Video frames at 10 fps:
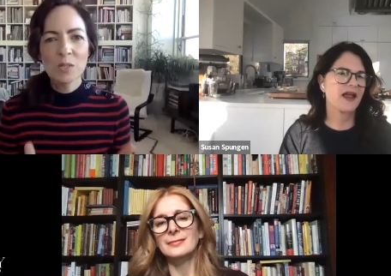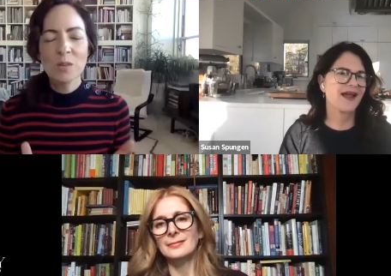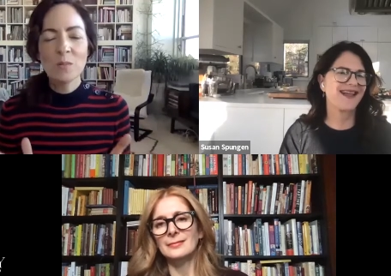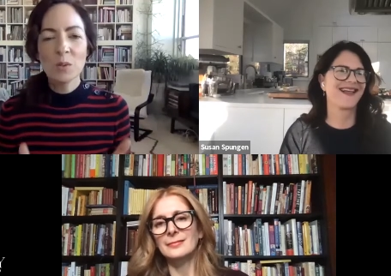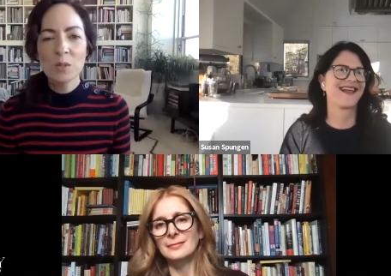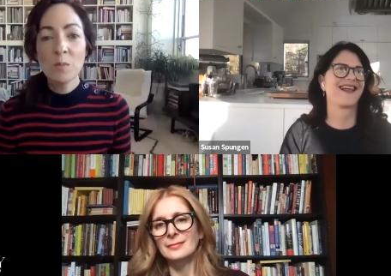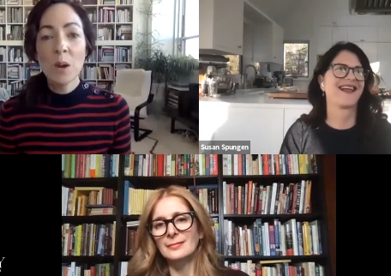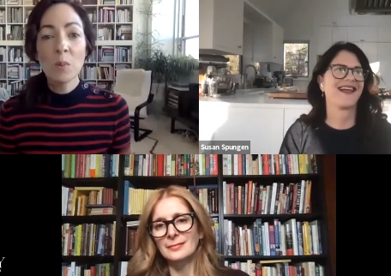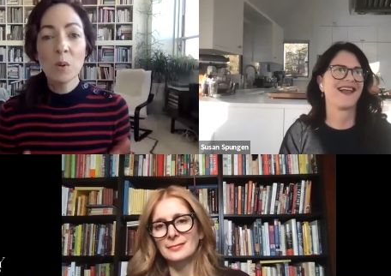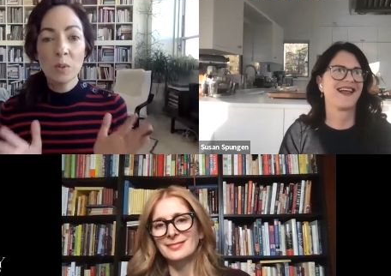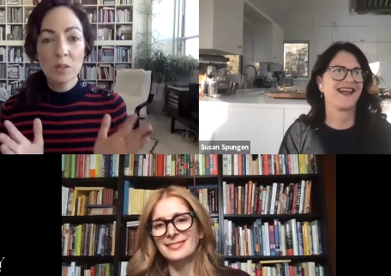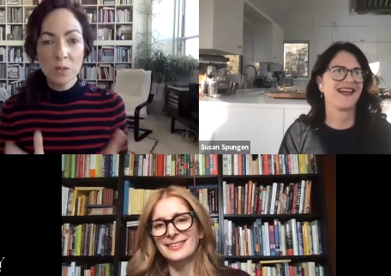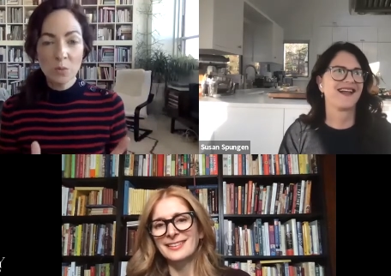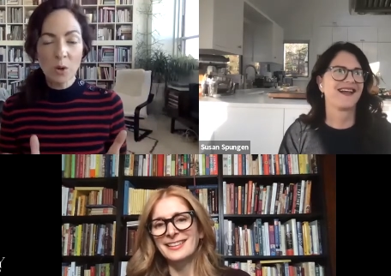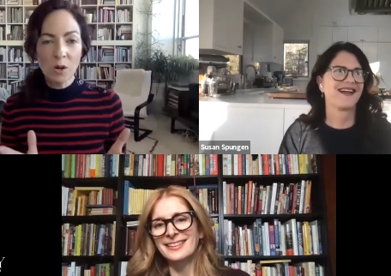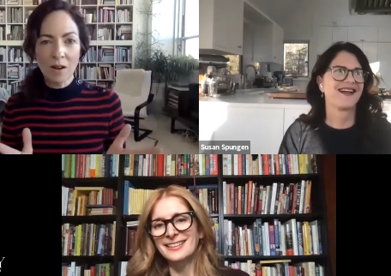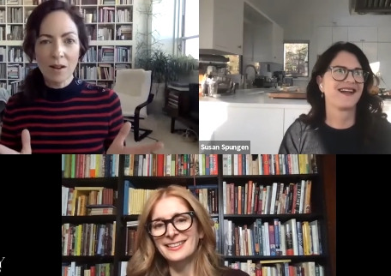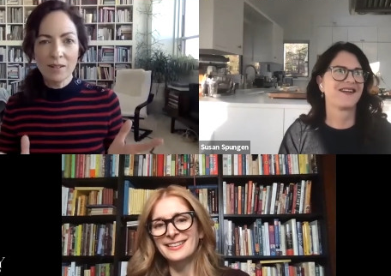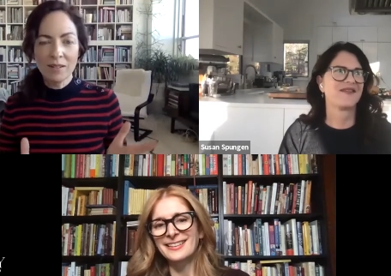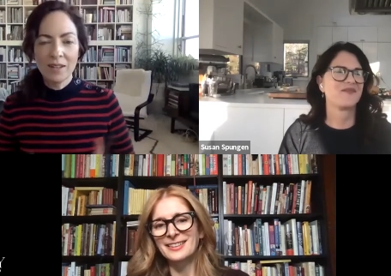Speaker 1: was the most memorable to work on?
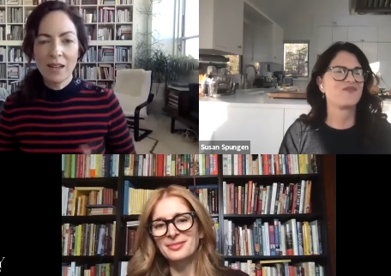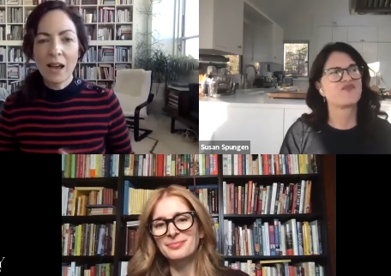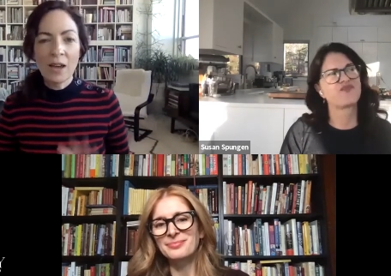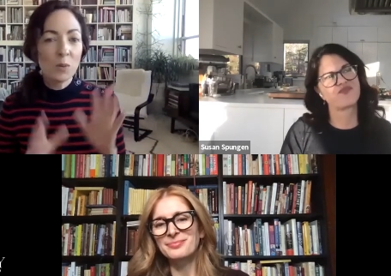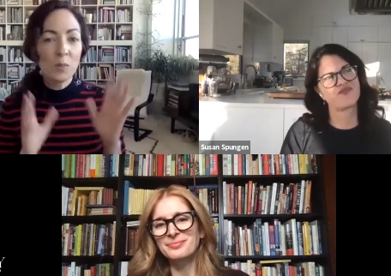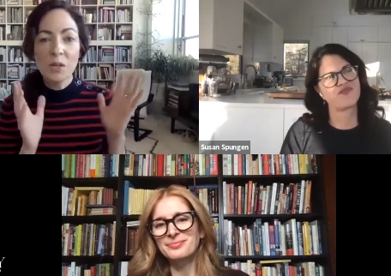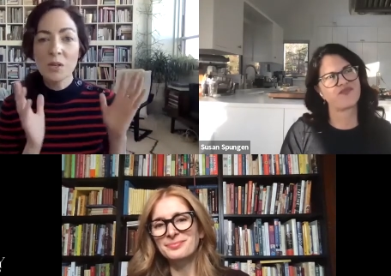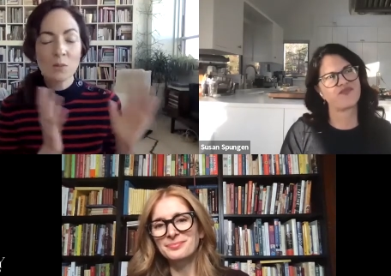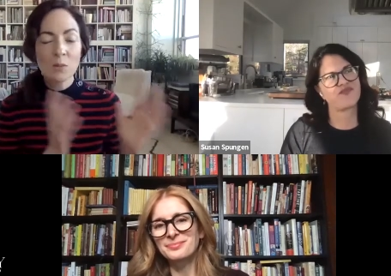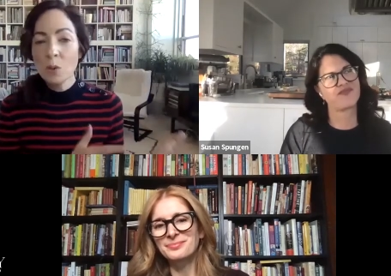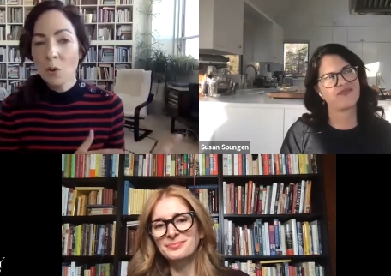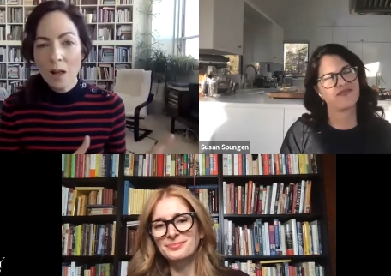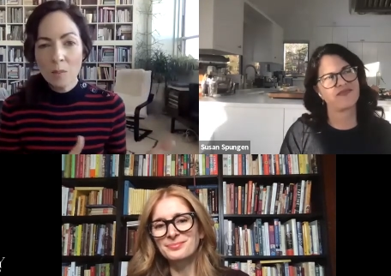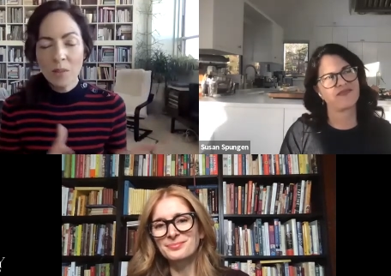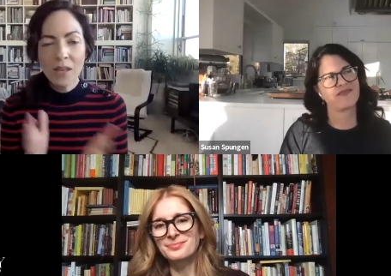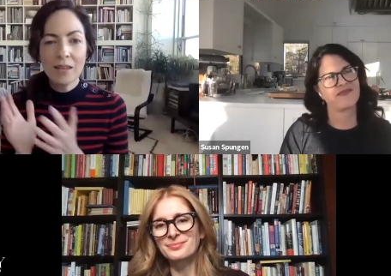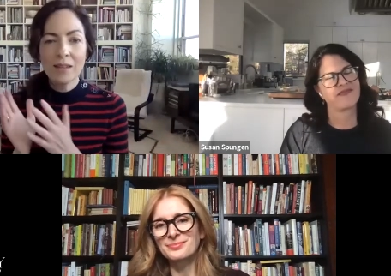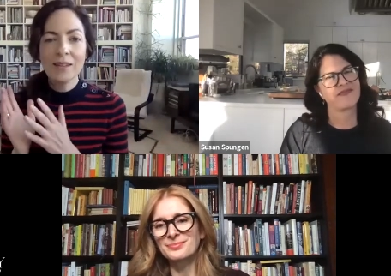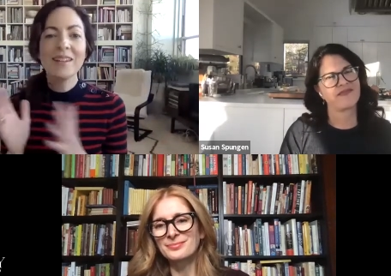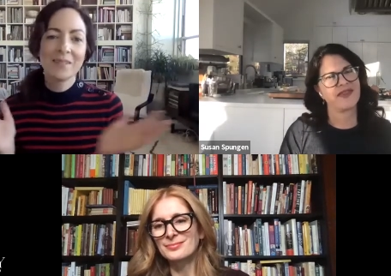Either because it was so
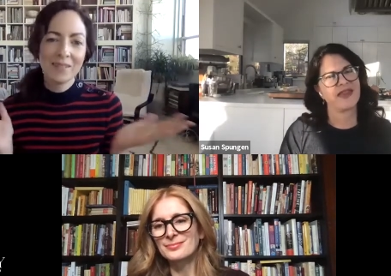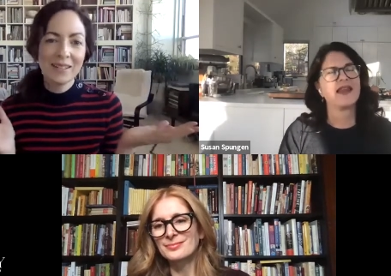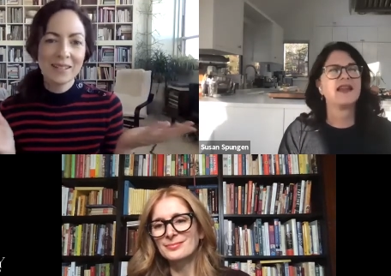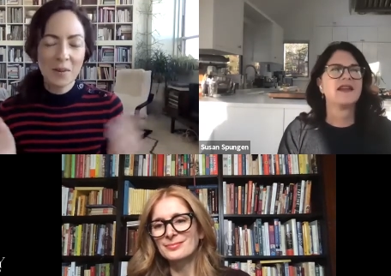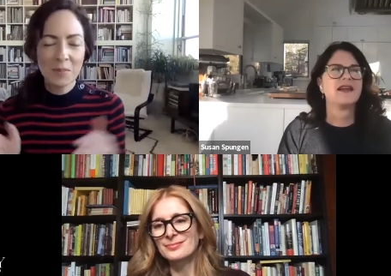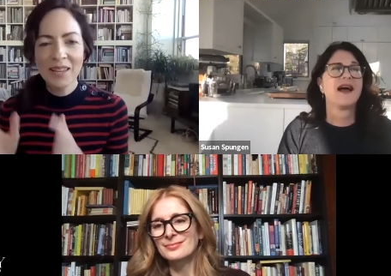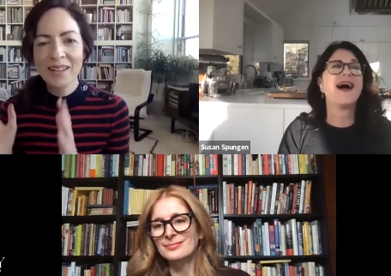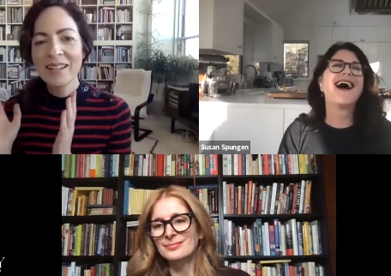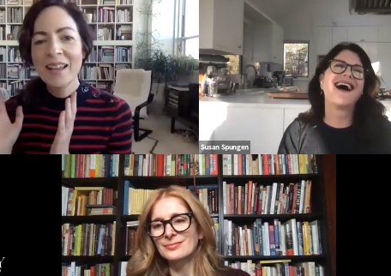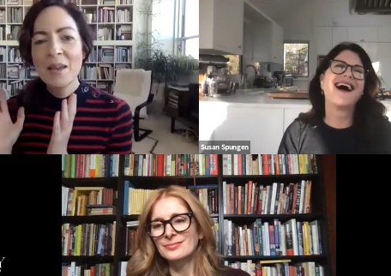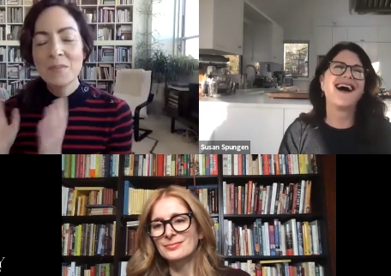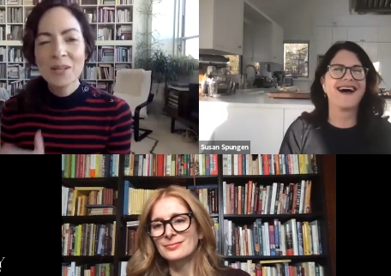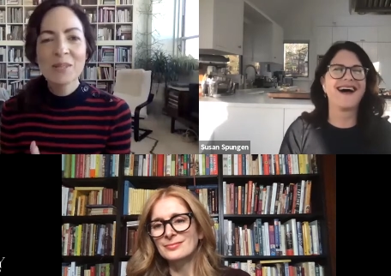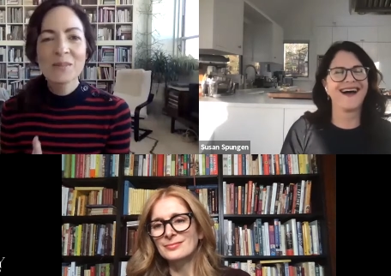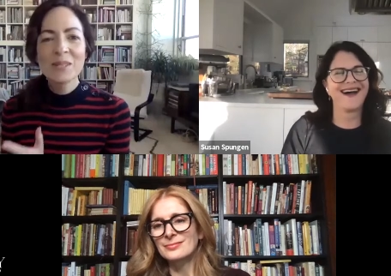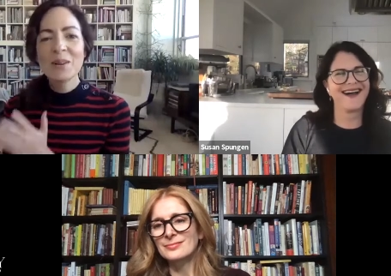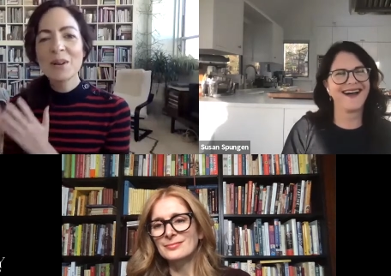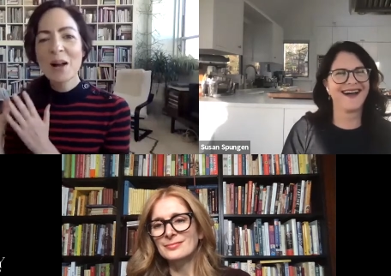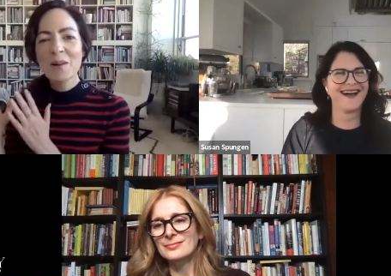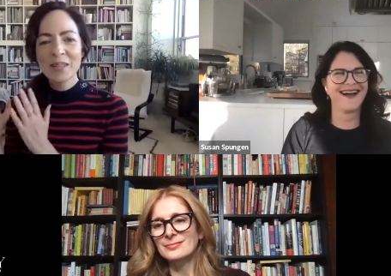complicated, it's complicated, because it was so
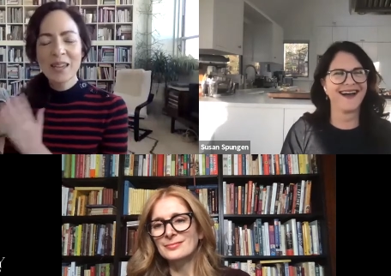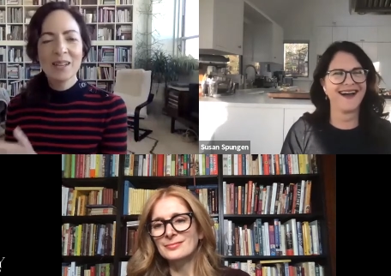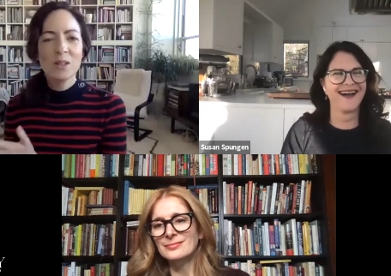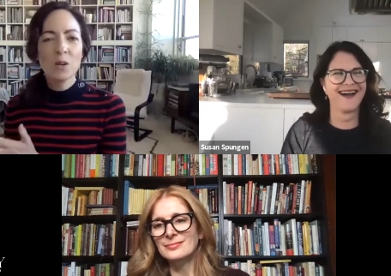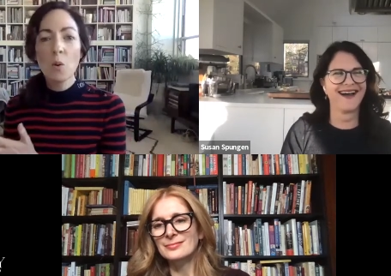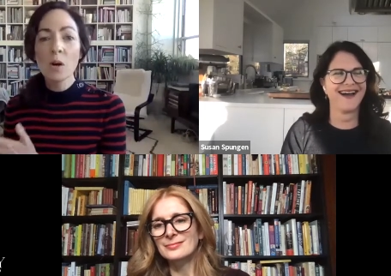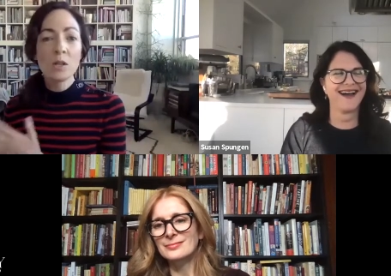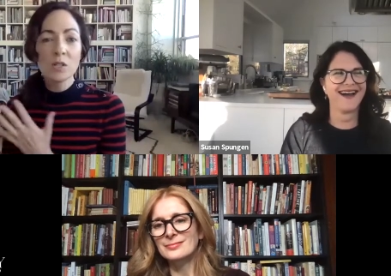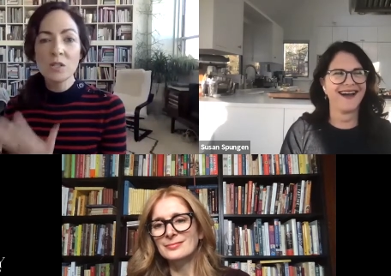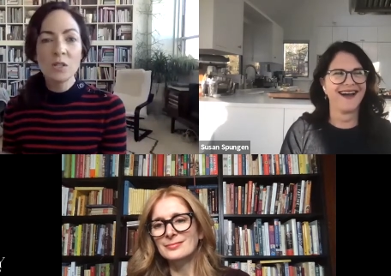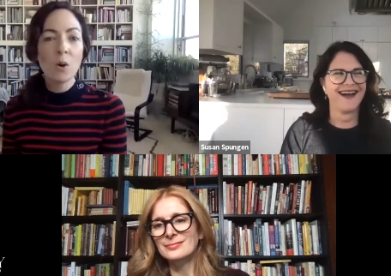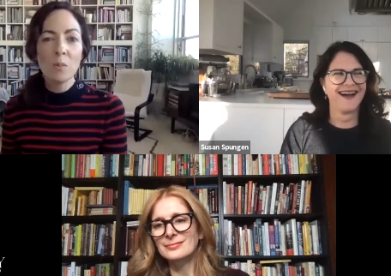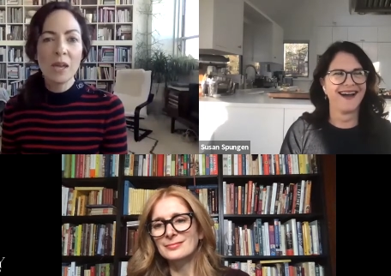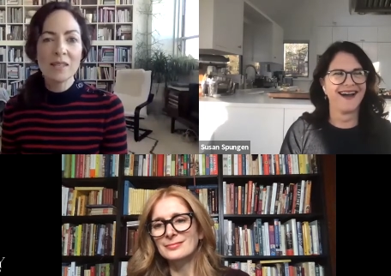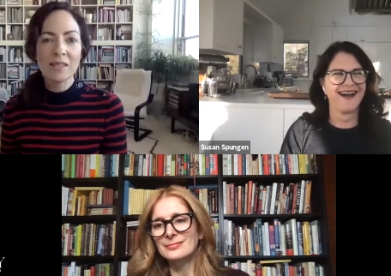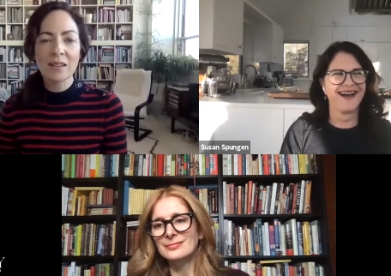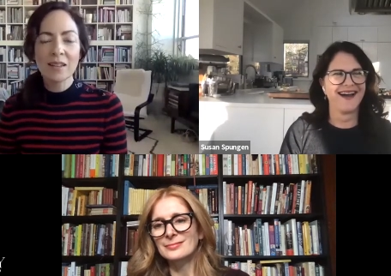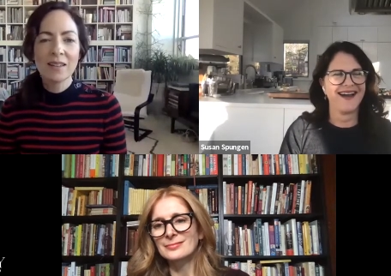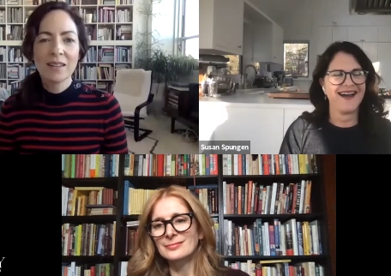complicated or just so amazing?